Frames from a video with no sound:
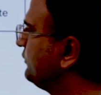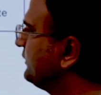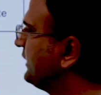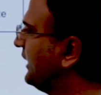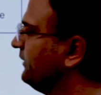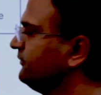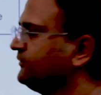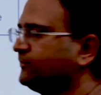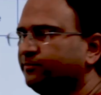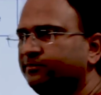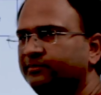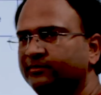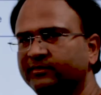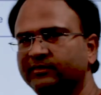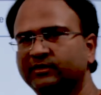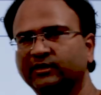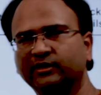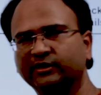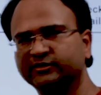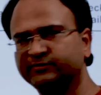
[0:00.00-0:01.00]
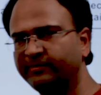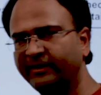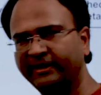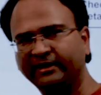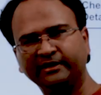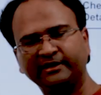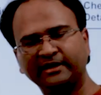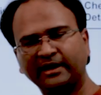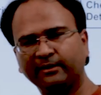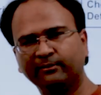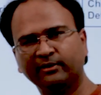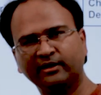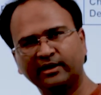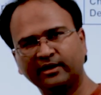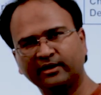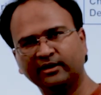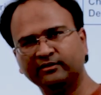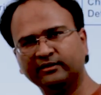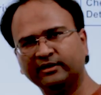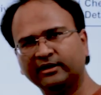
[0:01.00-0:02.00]
to time uh, spend time
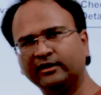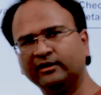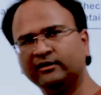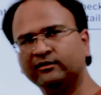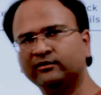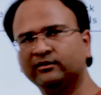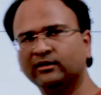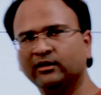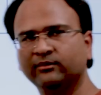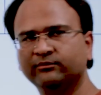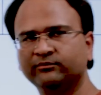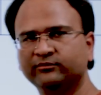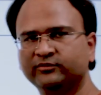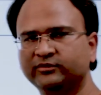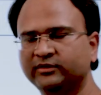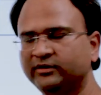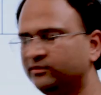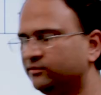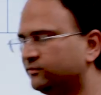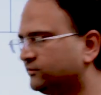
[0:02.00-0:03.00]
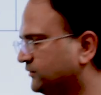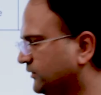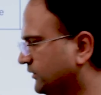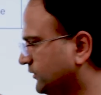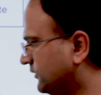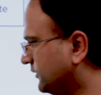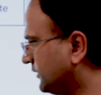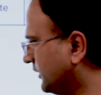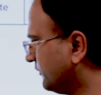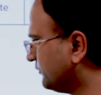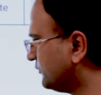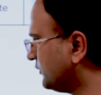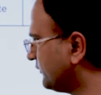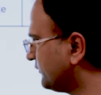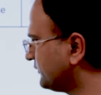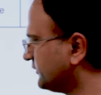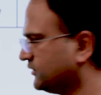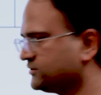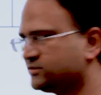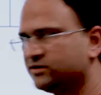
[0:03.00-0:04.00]
here and there in terms in, in terms of
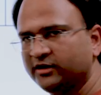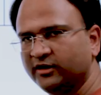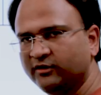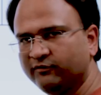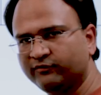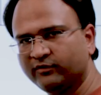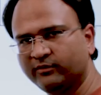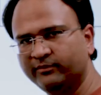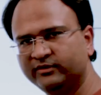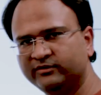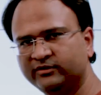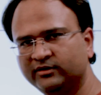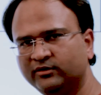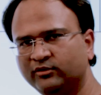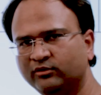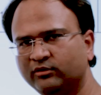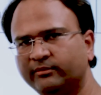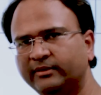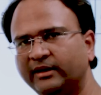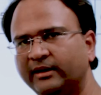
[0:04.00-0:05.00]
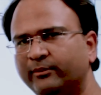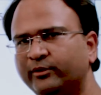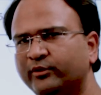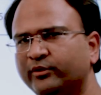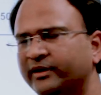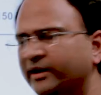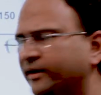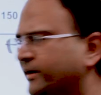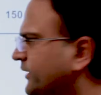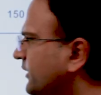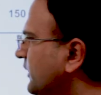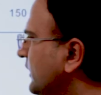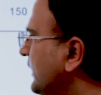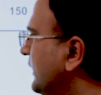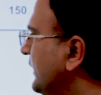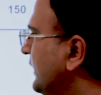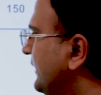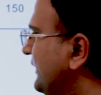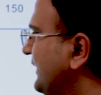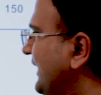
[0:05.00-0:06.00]
searching information you'll be able to get it
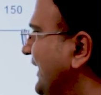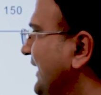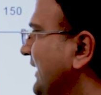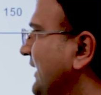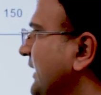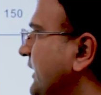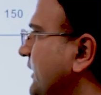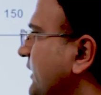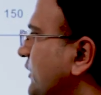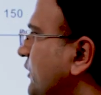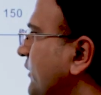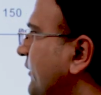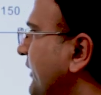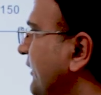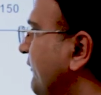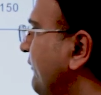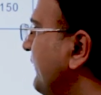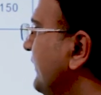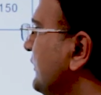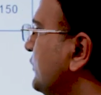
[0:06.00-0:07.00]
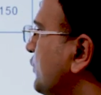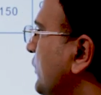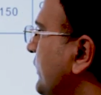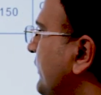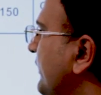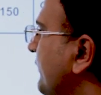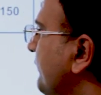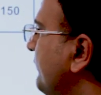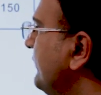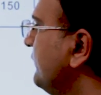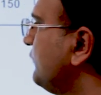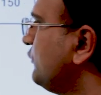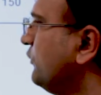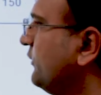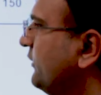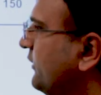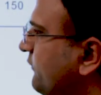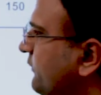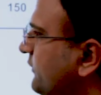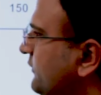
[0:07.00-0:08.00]
directly click on reference one reference two
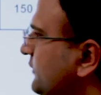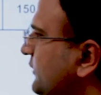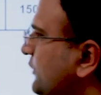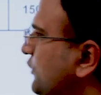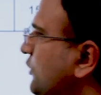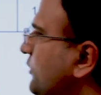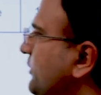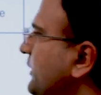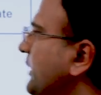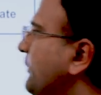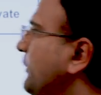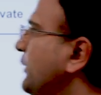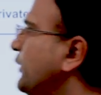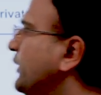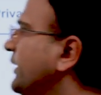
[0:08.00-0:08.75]
reference three you'll be able